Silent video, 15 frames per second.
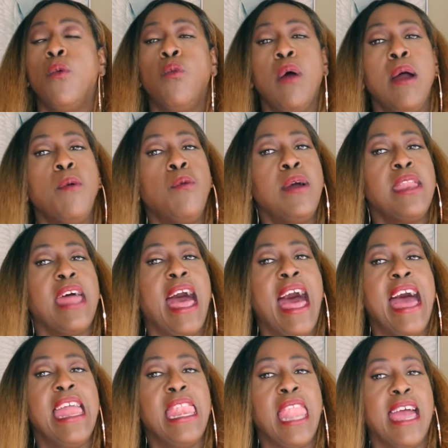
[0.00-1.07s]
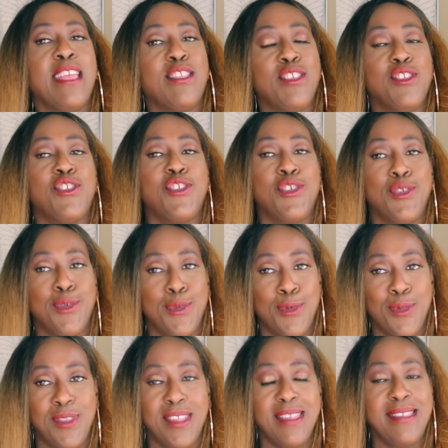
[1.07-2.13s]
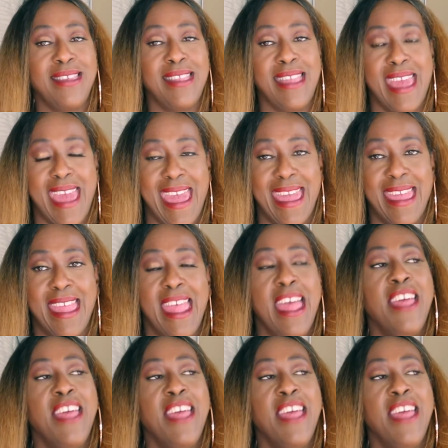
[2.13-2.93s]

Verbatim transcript: What would I like to choose today?